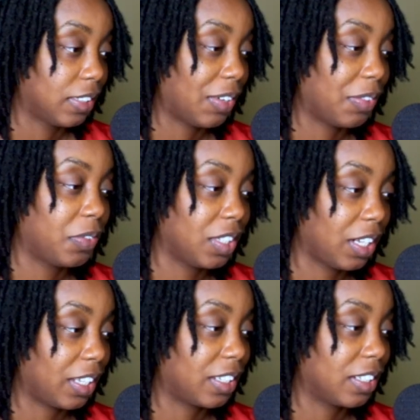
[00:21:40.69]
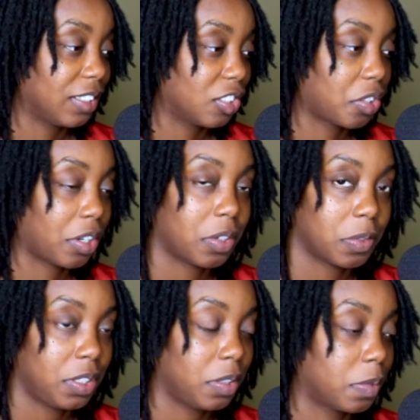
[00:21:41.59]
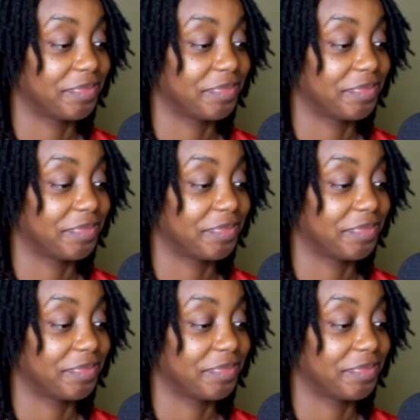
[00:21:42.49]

I feel like it. The shark gonna eat him.